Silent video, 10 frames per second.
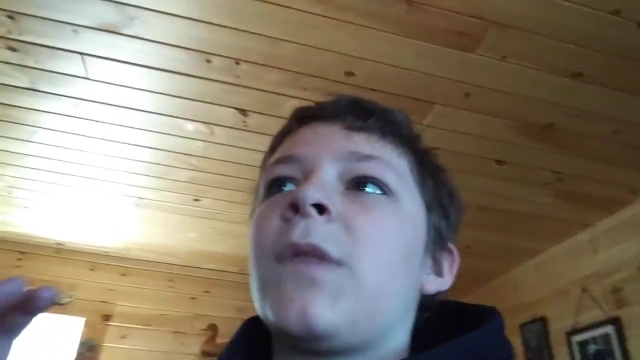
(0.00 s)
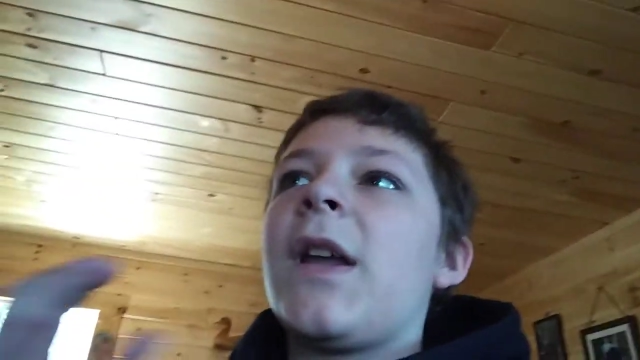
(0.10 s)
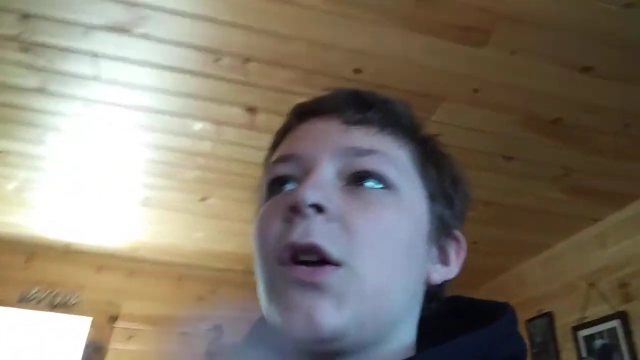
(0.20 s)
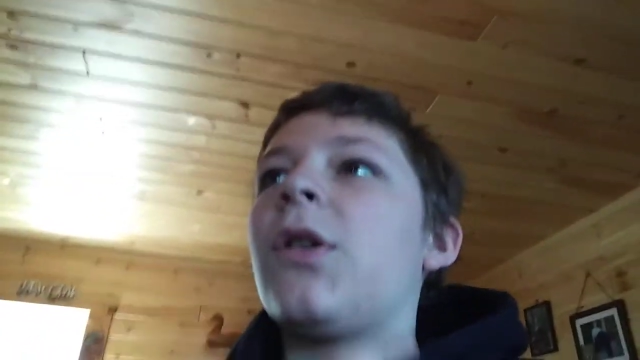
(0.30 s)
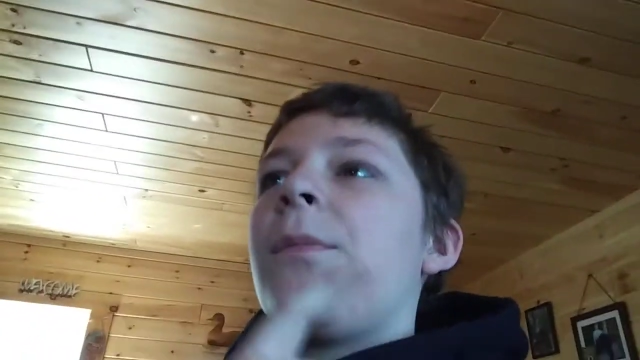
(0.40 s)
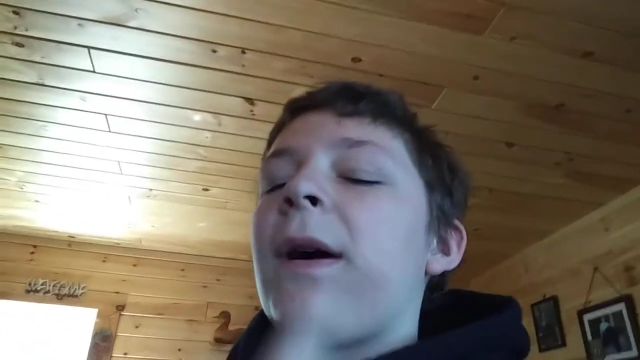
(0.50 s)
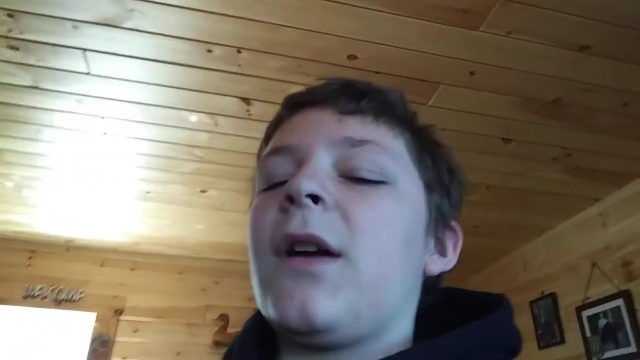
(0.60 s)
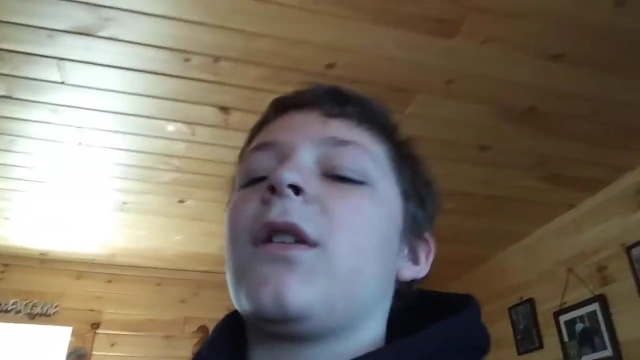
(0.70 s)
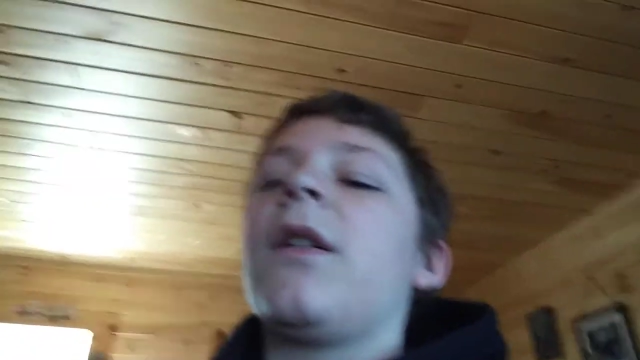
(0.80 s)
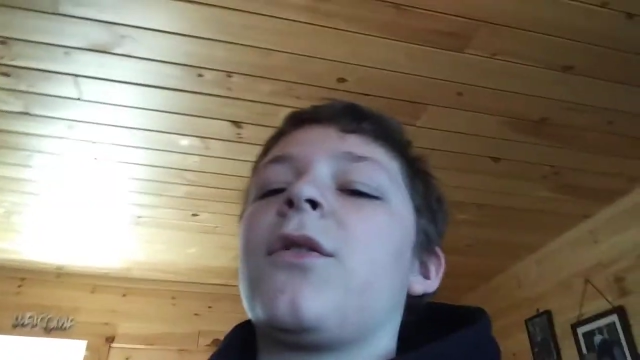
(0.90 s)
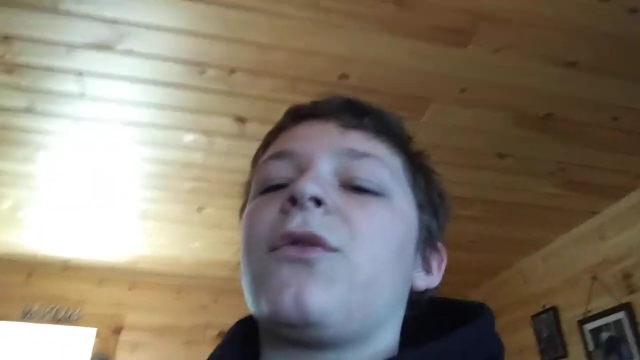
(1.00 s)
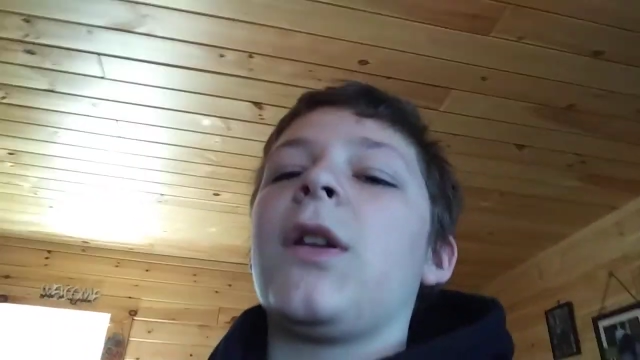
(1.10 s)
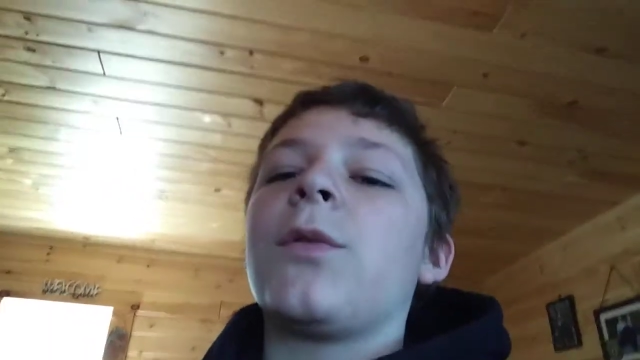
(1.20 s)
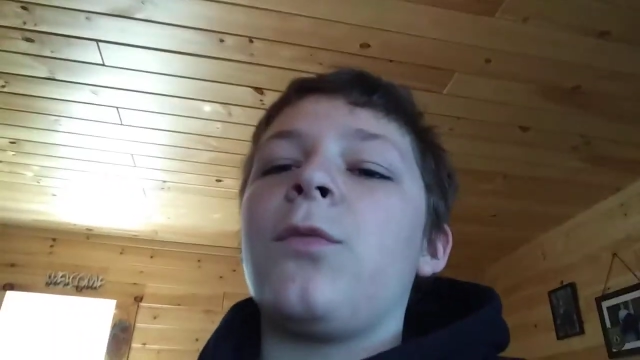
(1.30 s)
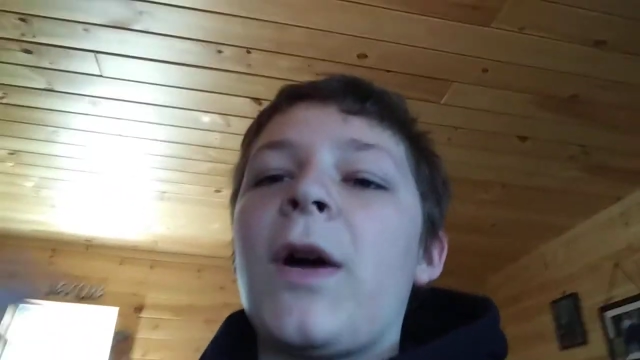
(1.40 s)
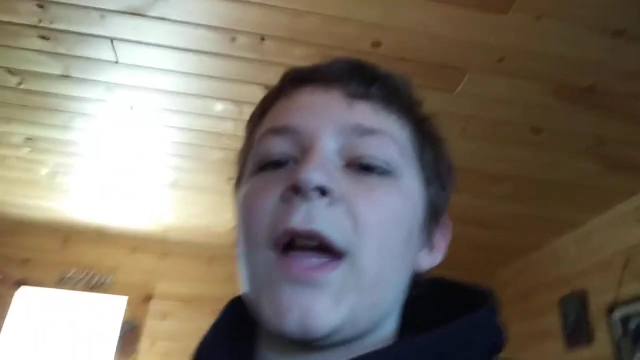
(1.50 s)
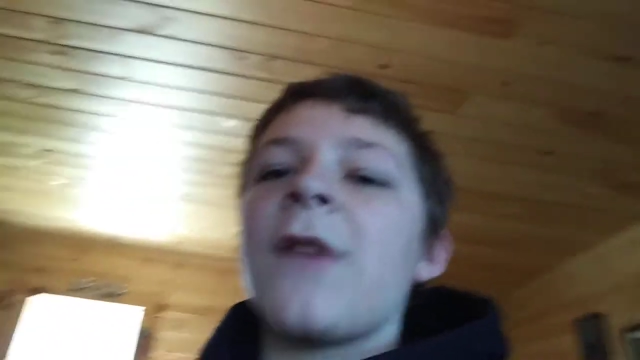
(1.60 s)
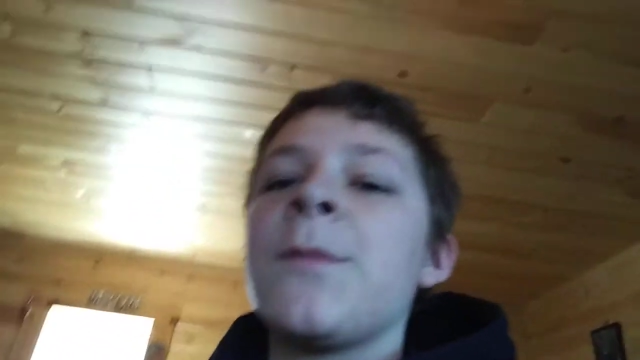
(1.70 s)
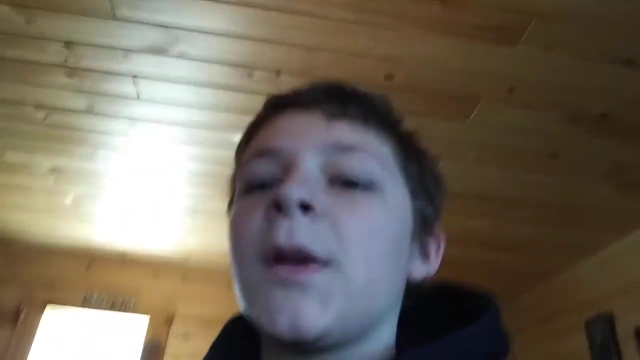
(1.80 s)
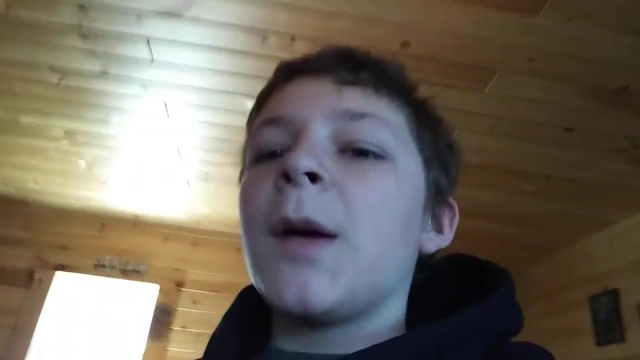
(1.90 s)
I know my other, other video is why I
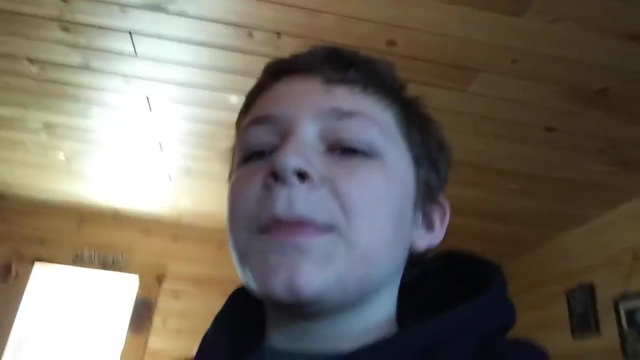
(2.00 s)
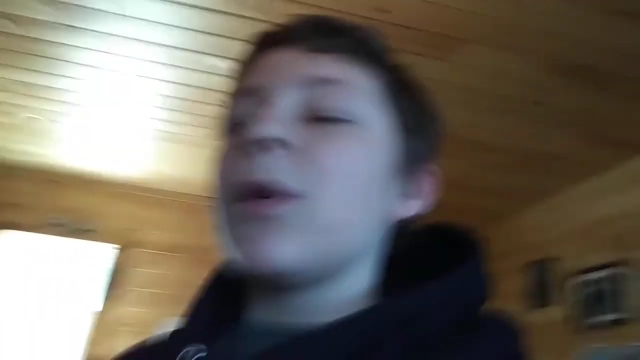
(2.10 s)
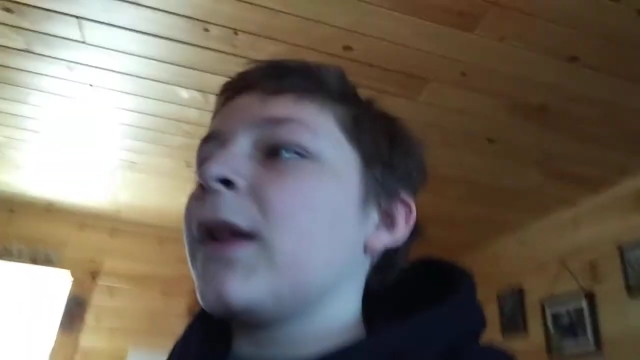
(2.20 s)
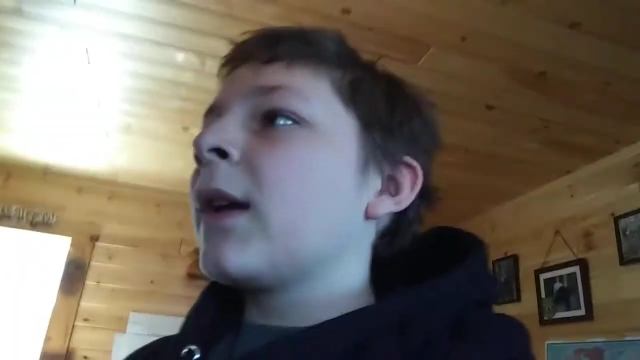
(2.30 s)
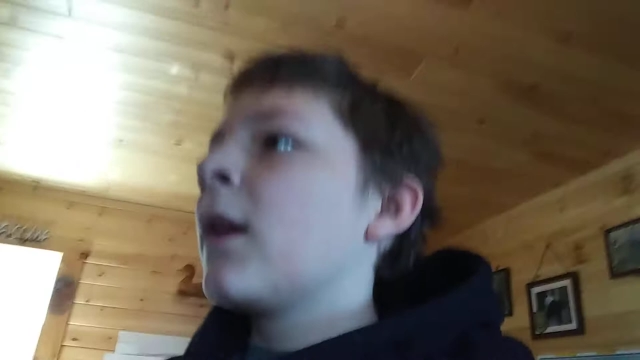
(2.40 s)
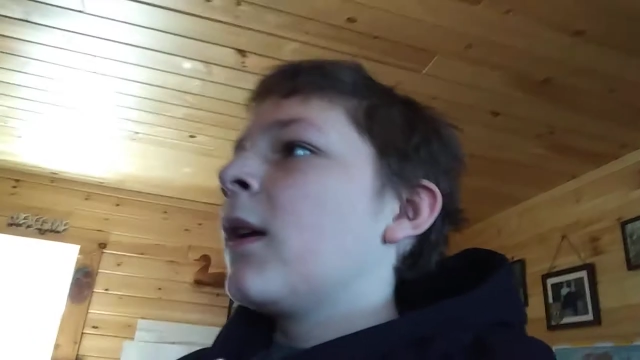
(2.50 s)
haven't been uploading,